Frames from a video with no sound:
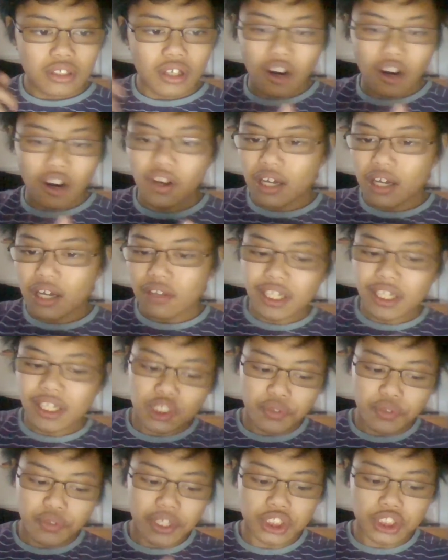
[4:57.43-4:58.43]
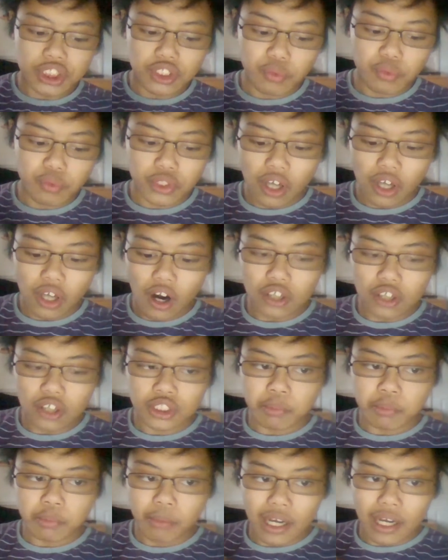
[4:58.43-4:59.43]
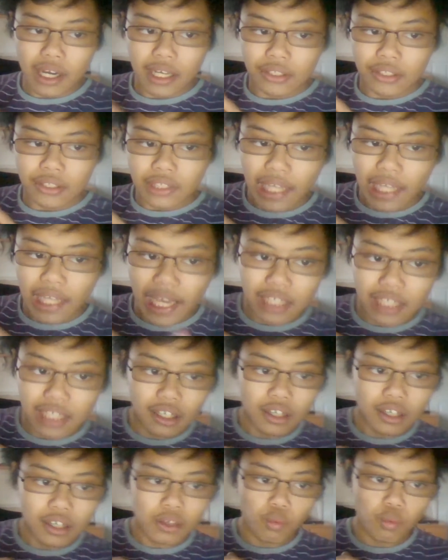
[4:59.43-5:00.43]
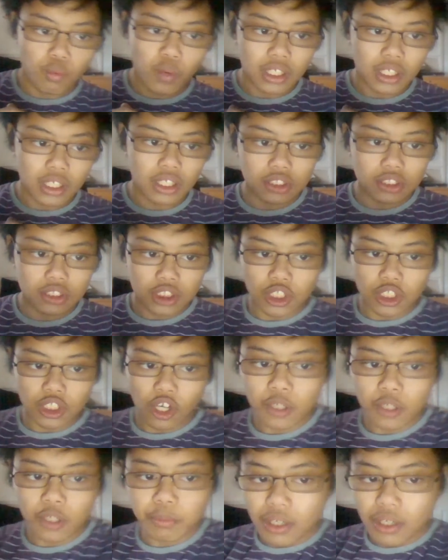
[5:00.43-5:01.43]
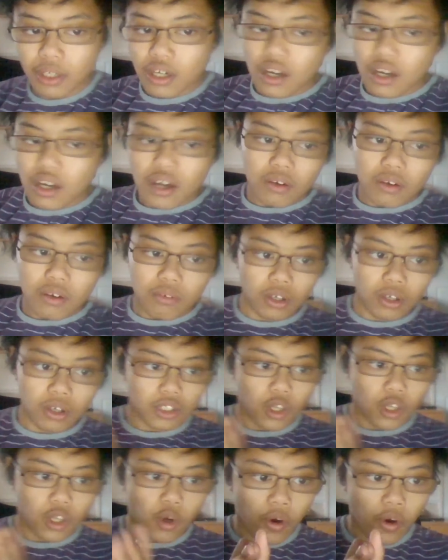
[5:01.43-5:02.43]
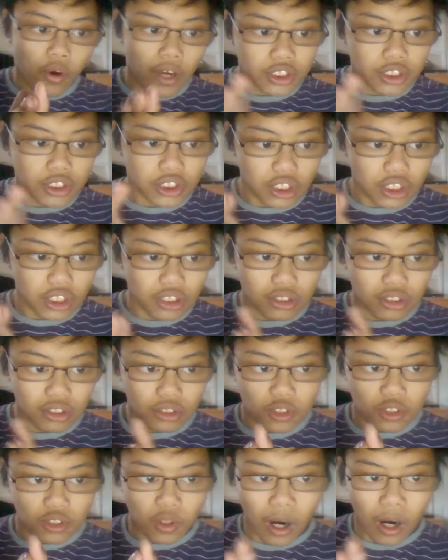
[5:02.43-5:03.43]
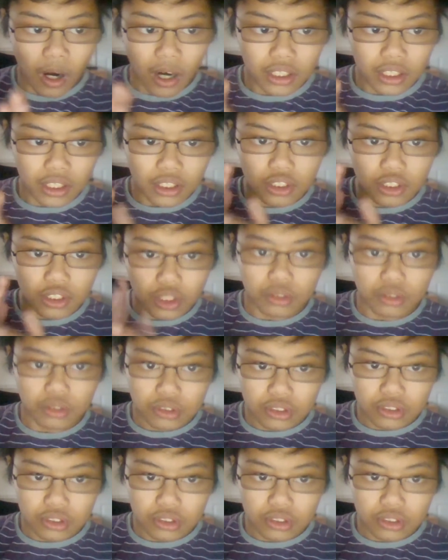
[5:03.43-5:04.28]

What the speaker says: Oh yeah, this question was asked by Taylor Willett Sharp. What question do I use?